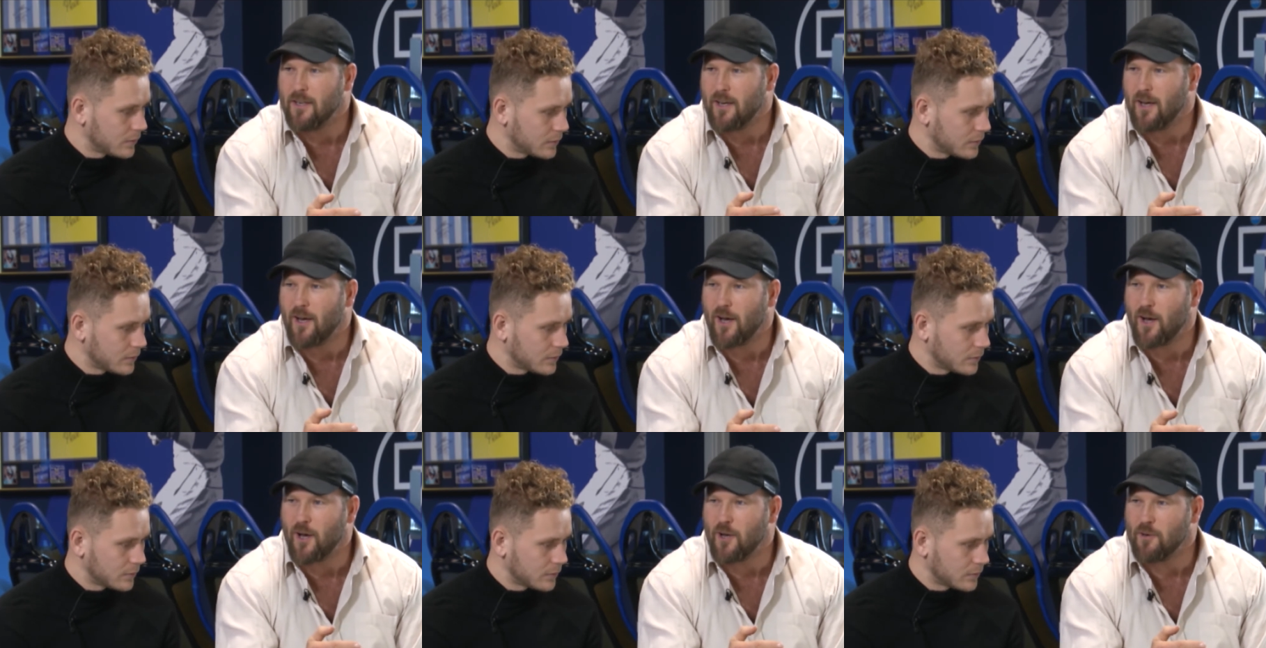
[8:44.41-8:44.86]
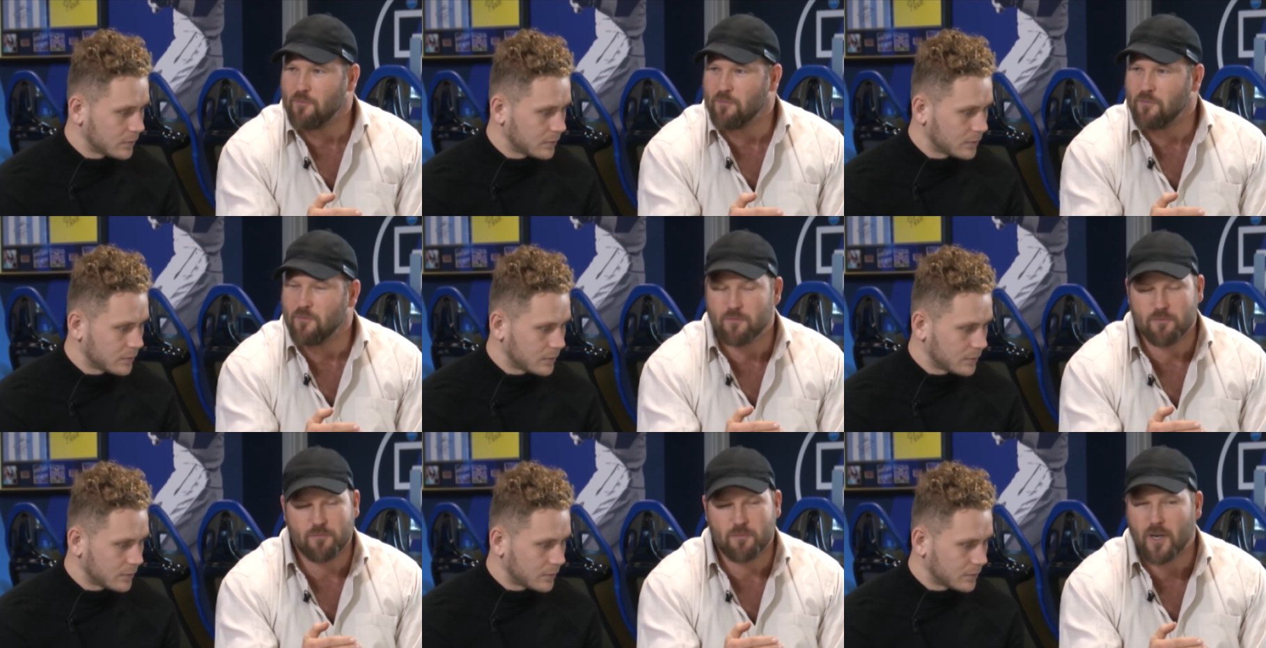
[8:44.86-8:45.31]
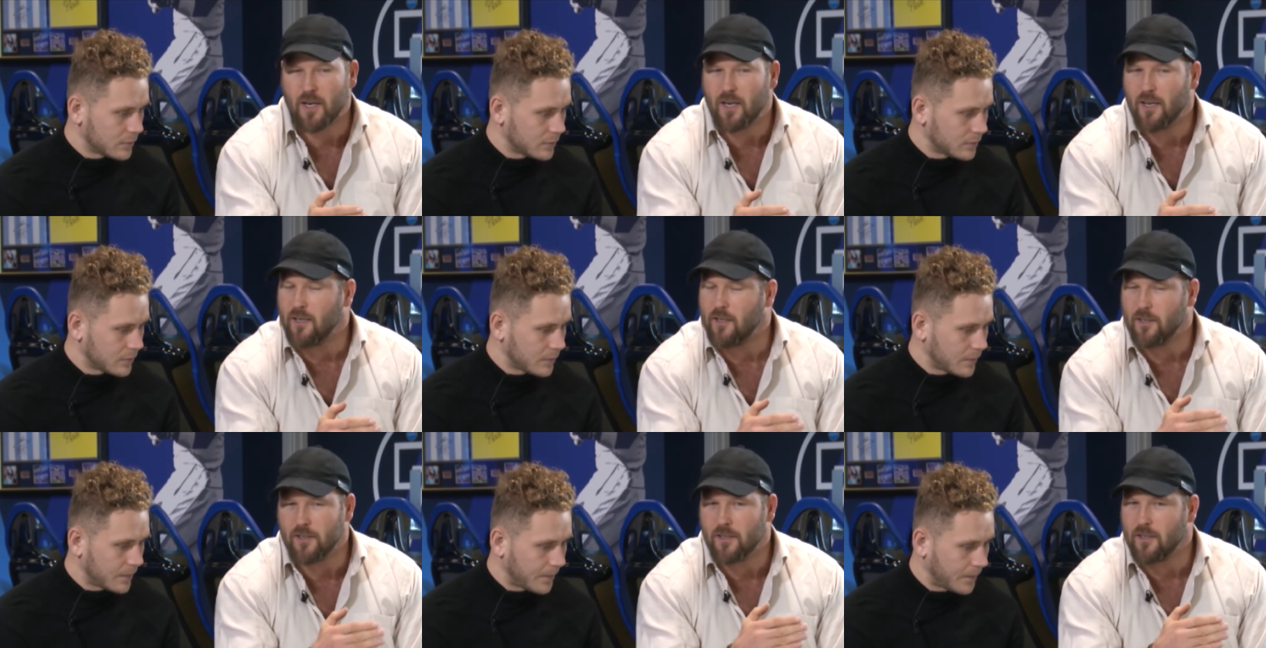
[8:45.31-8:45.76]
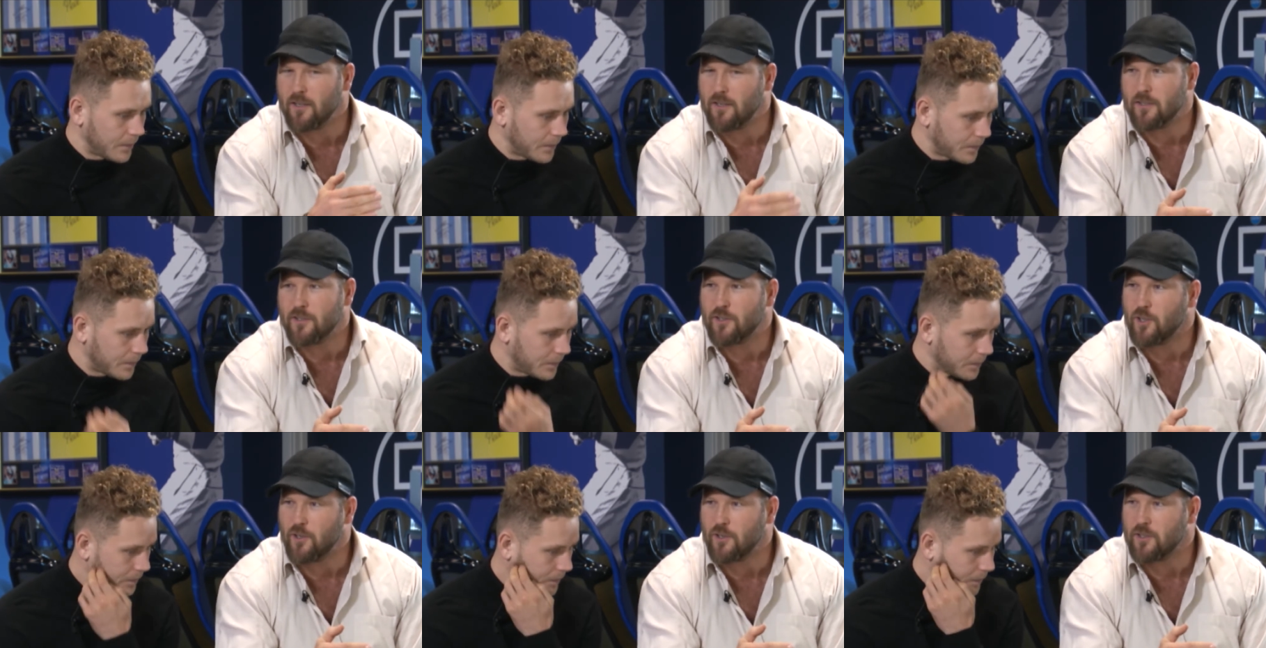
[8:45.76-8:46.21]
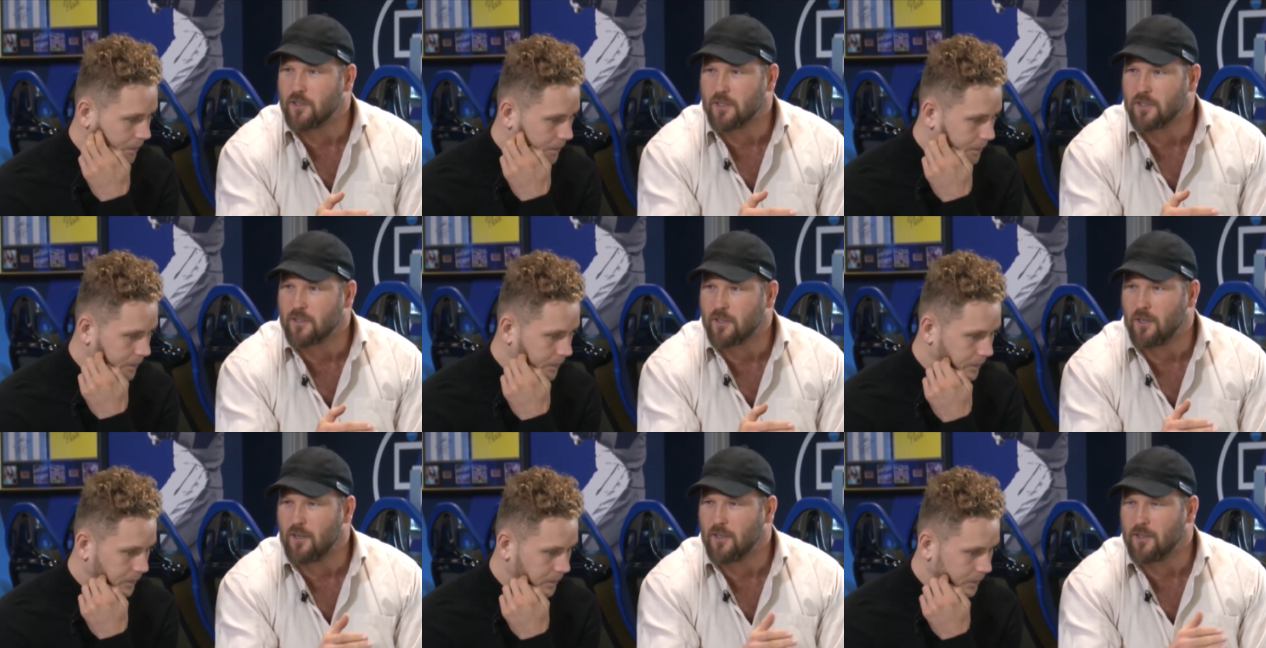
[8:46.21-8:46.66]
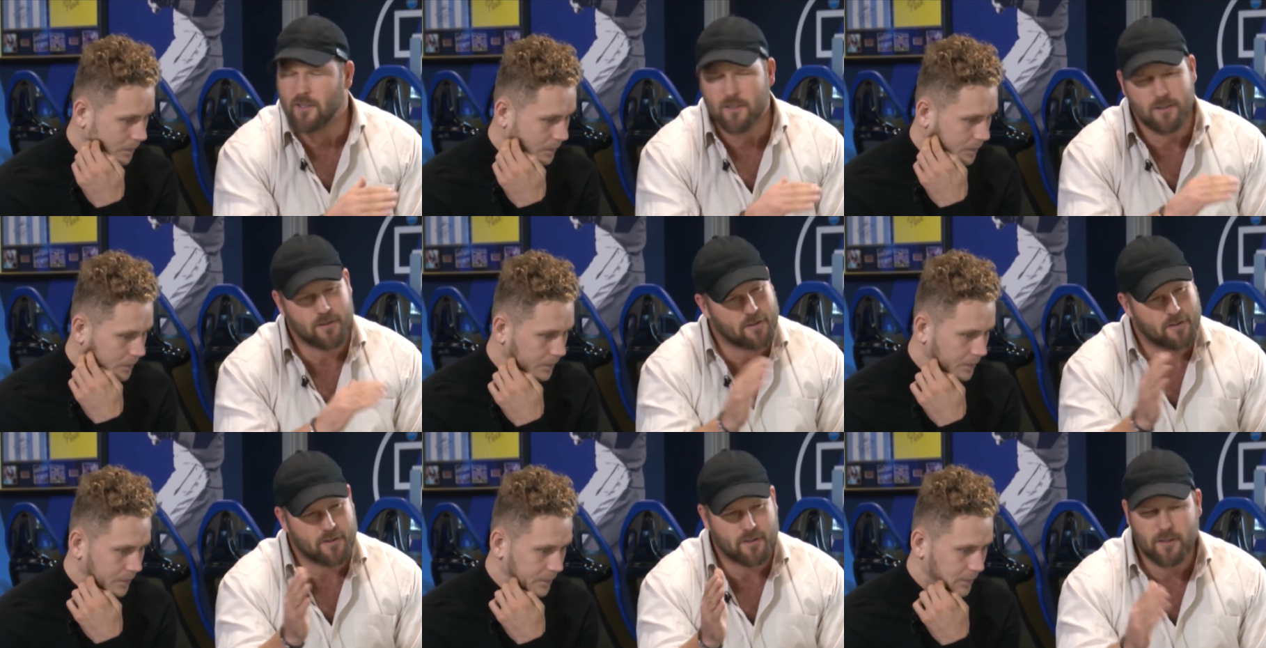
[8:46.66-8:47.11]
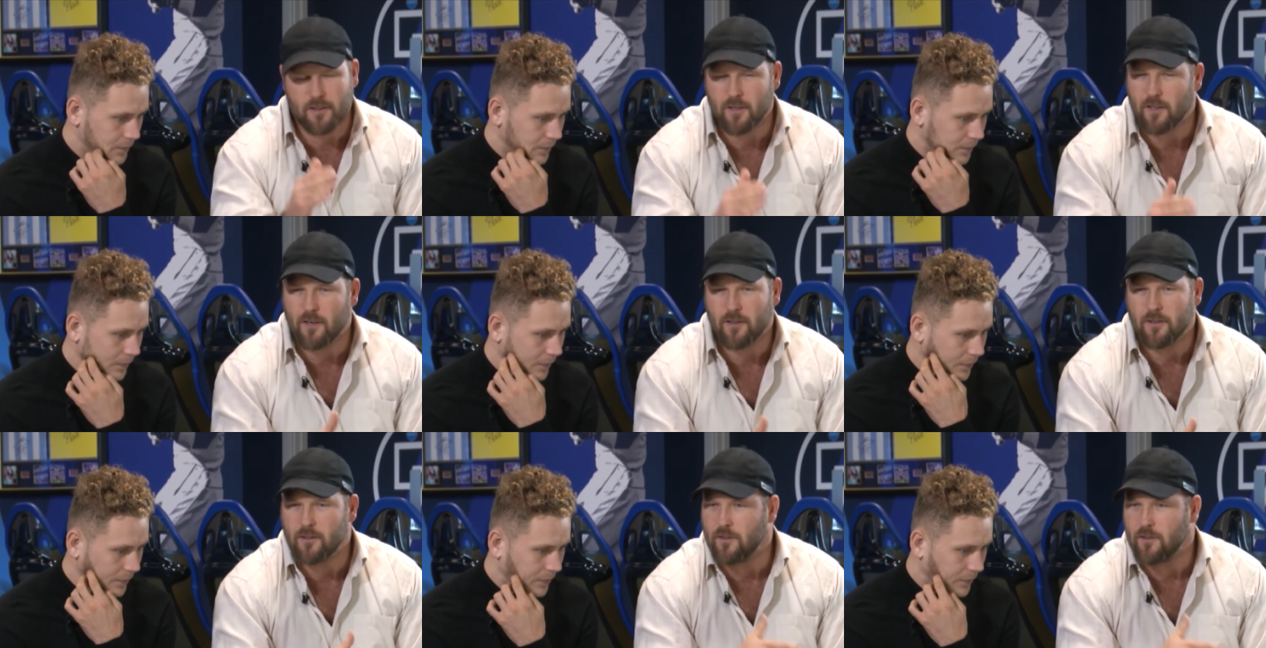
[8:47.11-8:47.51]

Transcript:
Speaker 1: um, but as soon as it's gone, it's, you know,